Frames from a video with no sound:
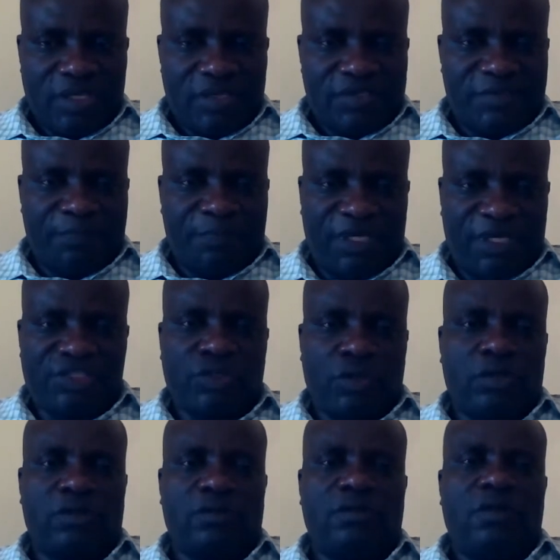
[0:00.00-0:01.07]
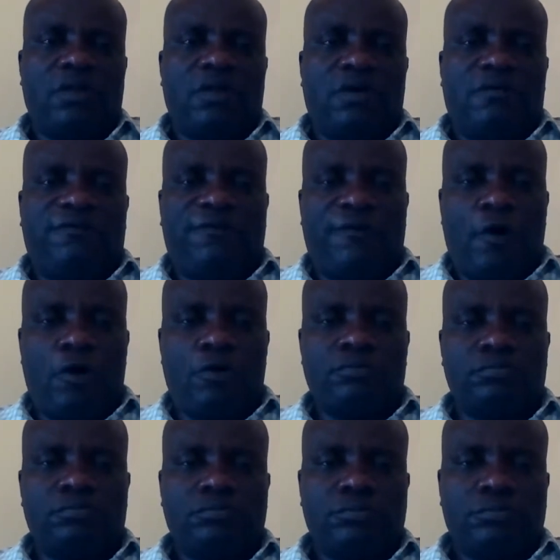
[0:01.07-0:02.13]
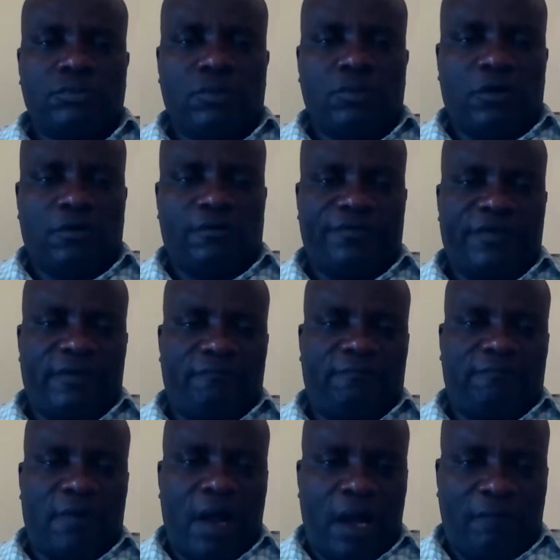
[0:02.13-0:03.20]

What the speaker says: special form of the